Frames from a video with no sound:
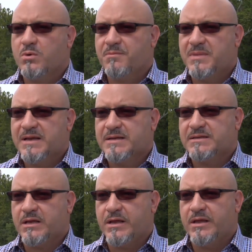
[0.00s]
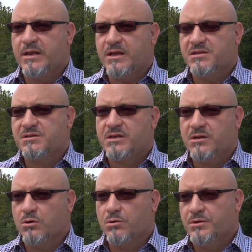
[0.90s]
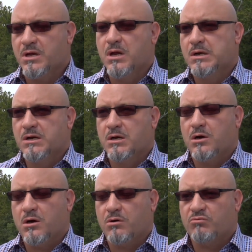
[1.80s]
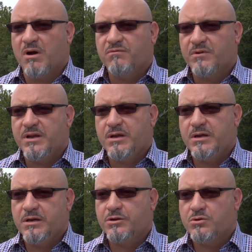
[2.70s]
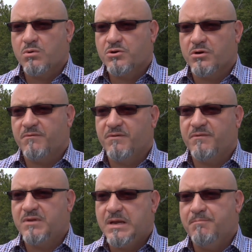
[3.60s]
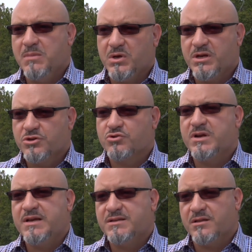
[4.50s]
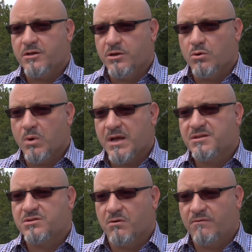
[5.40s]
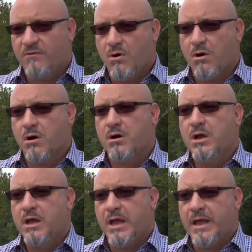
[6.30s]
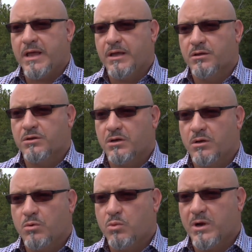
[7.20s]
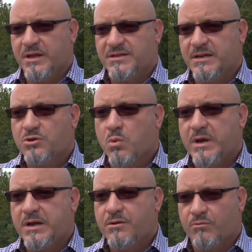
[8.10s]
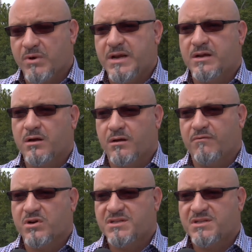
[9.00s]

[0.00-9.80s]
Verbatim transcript: with because it has killed roughly 250 million trees in the U.S. so far, and it's in 23 of our